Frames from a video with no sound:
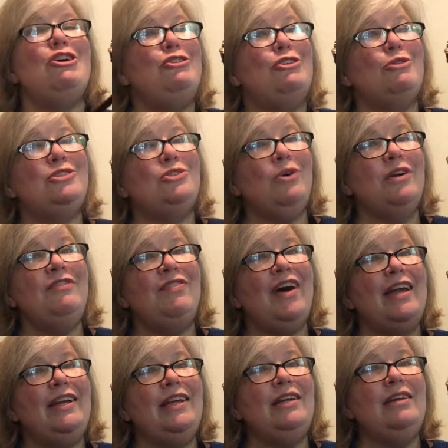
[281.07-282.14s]
No sword
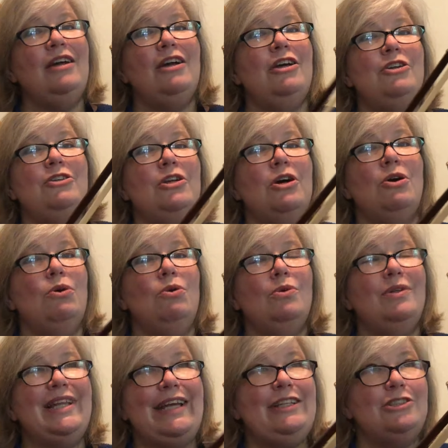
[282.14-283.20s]
fighting,
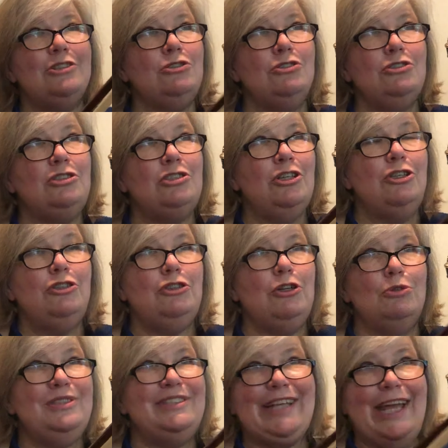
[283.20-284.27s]
no lasers,
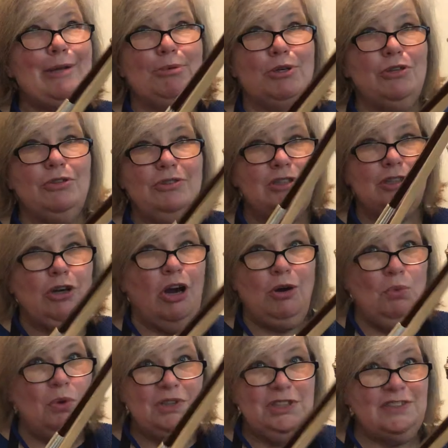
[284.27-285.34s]
no saber,
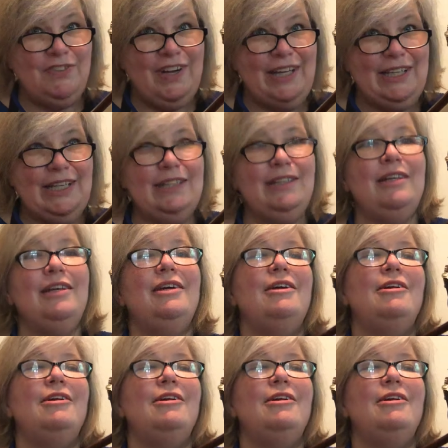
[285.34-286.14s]
Star Wars fighting.